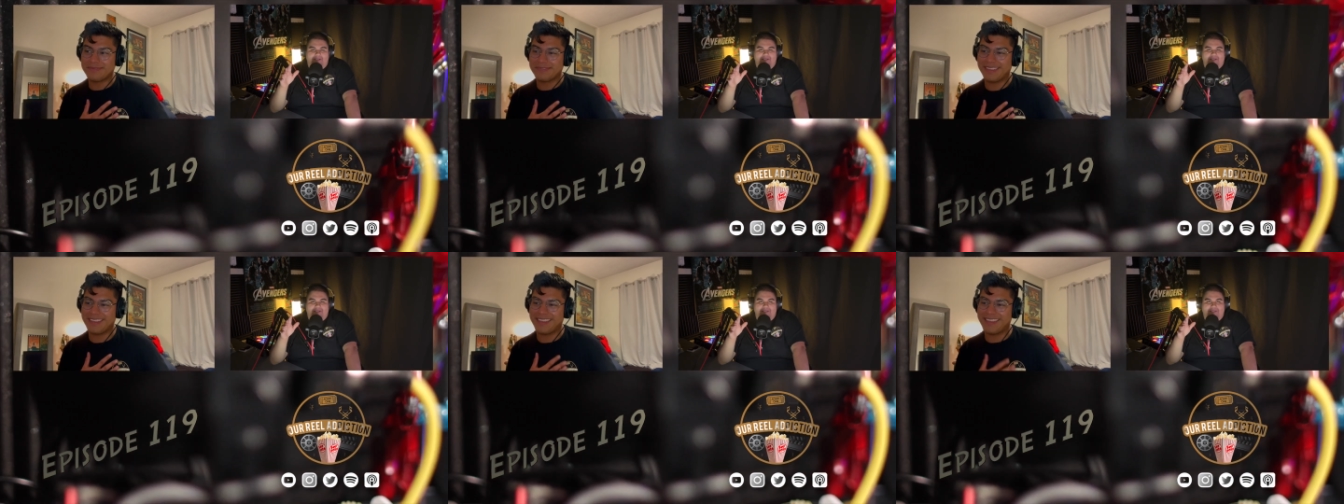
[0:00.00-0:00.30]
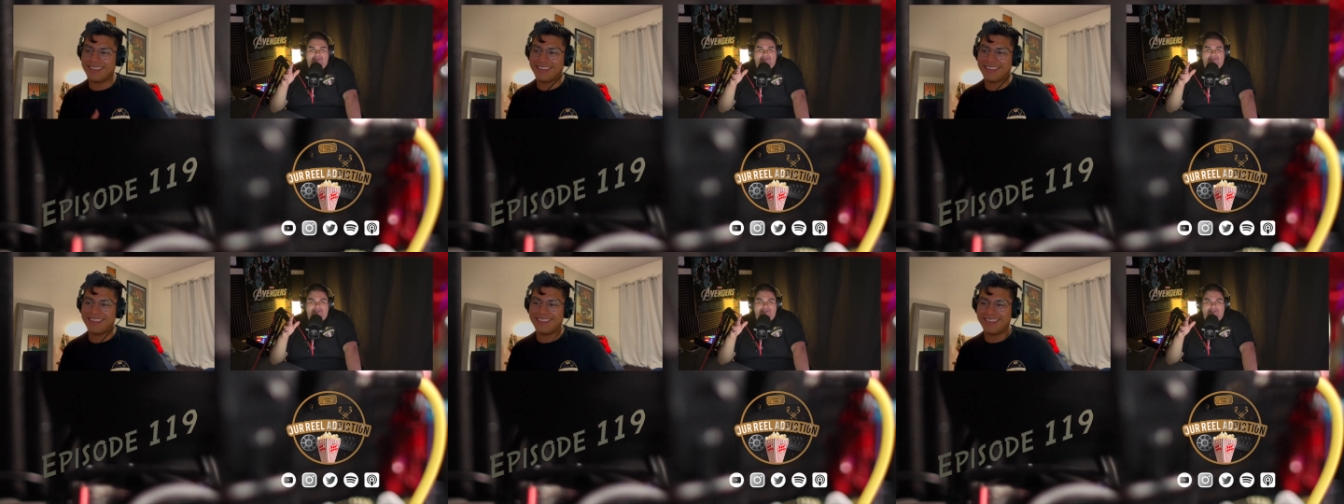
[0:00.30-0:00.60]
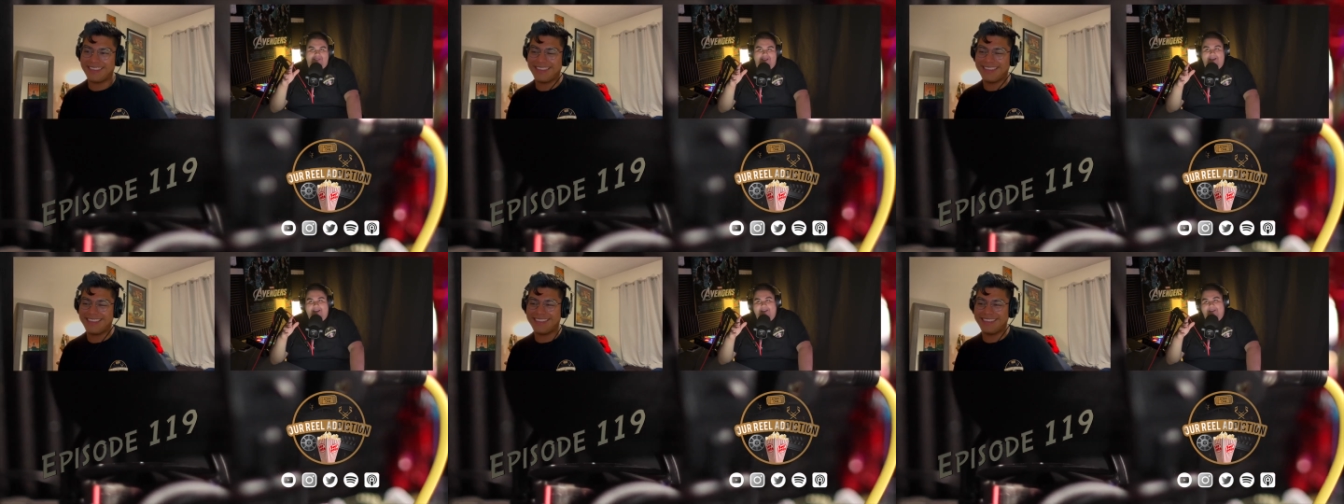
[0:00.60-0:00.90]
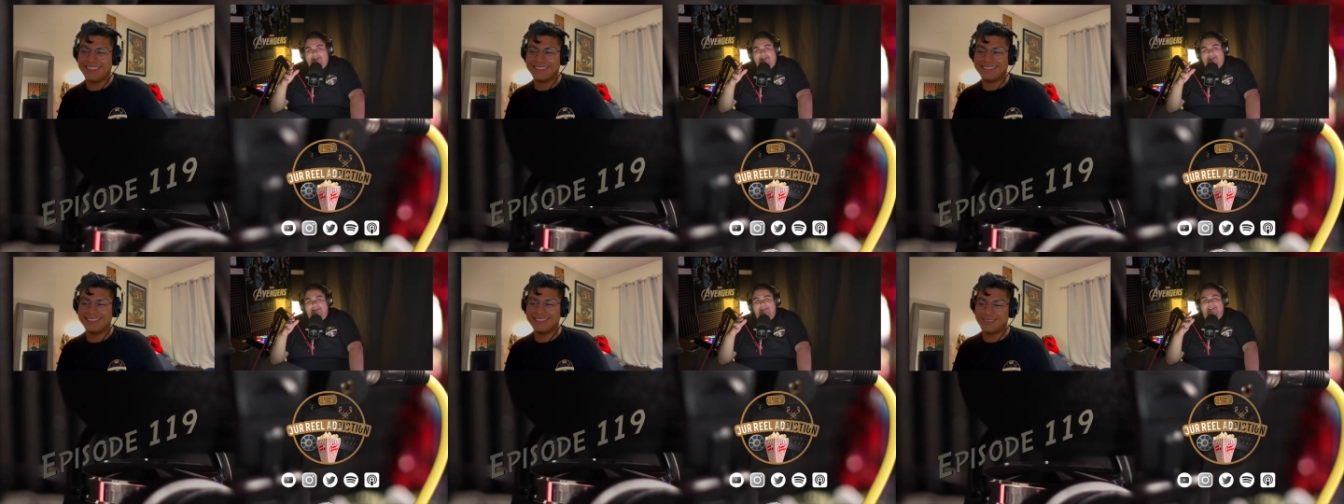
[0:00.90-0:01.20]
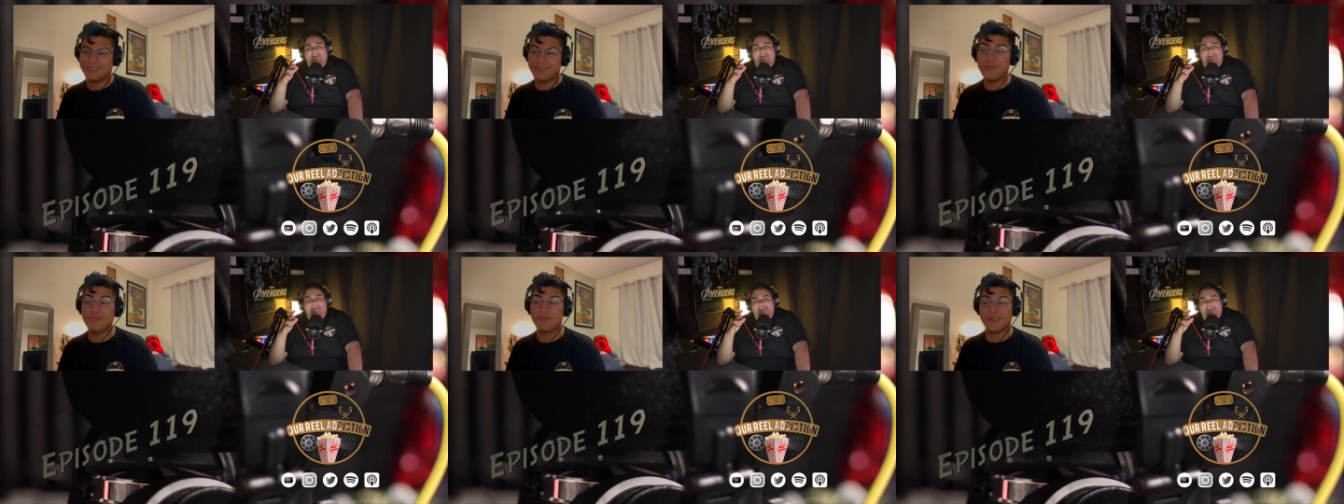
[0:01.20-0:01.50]
Like,
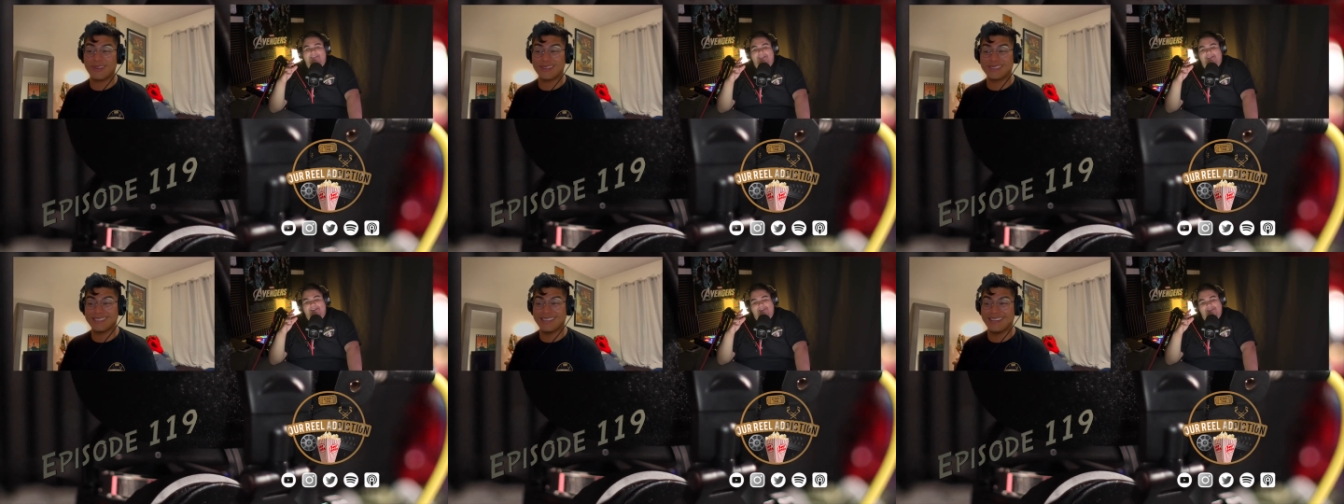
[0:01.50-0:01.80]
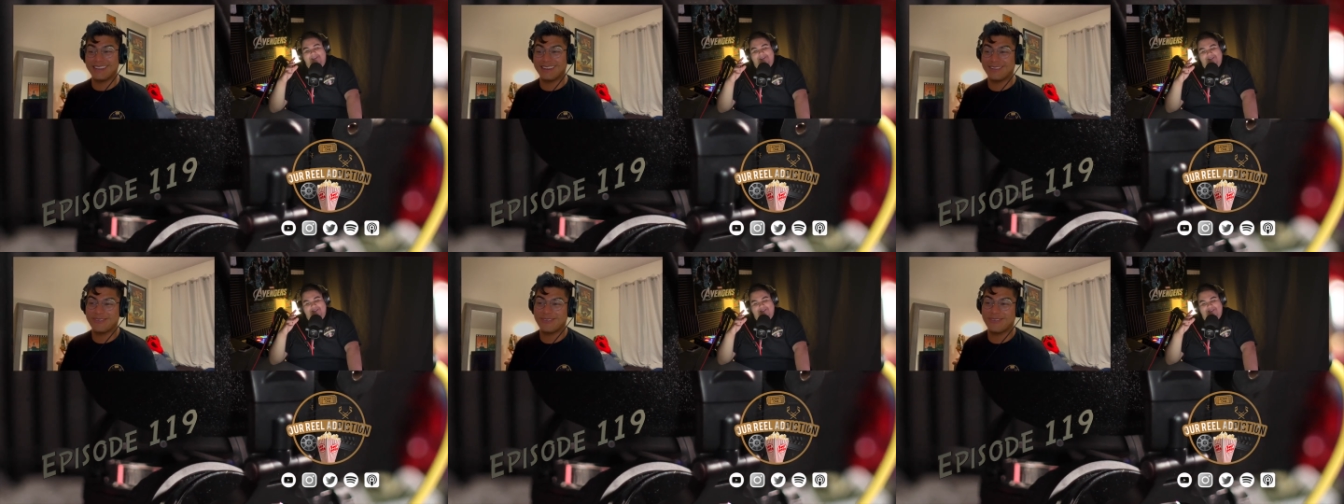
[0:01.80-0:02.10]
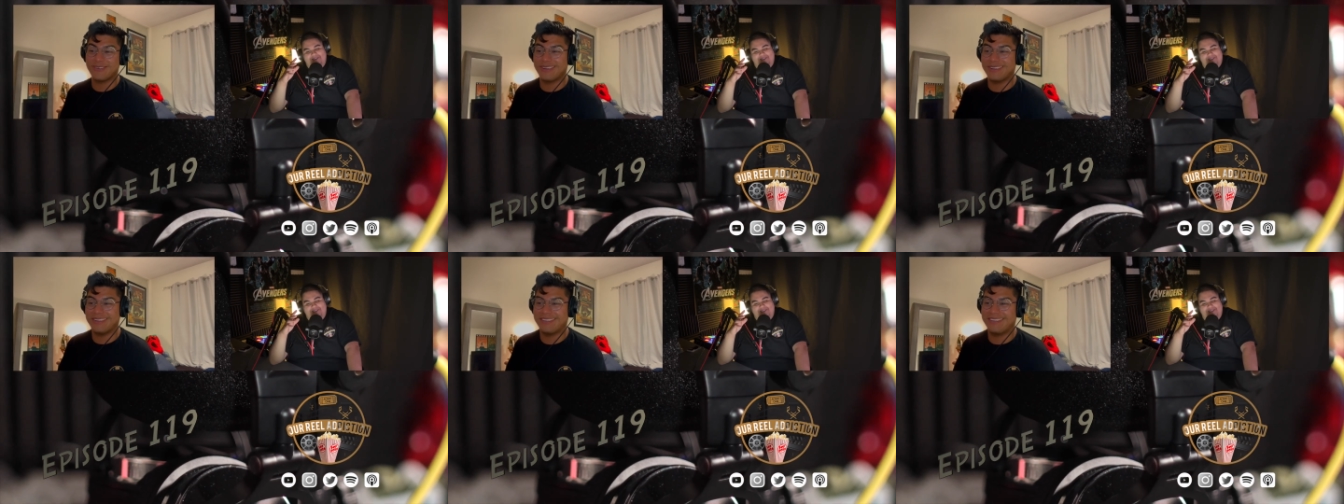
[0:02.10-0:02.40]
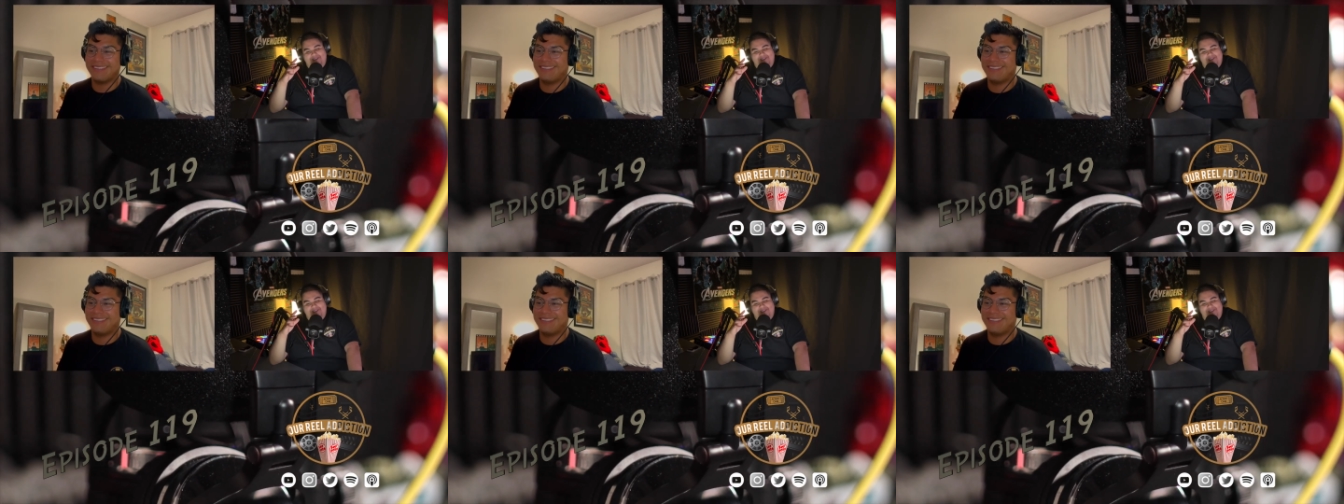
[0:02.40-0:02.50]
super exciting for it.